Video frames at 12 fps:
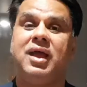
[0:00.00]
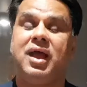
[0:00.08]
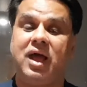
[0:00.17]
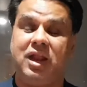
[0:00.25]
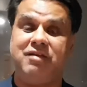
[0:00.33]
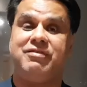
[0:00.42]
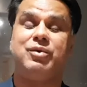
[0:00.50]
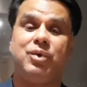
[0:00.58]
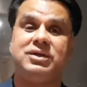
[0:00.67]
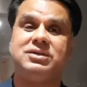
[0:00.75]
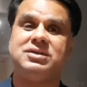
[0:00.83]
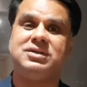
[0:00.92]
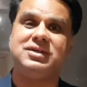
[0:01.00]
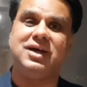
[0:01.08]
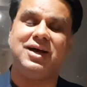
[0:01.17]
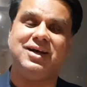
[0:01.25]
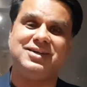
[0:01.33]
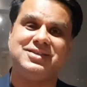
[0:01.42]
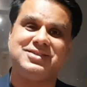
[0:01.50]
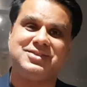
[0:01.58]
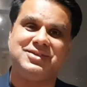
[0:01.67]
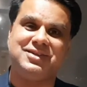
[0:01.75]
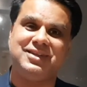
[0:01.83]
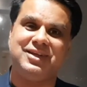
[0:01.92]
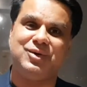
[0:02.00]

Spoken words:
Hello everyone to the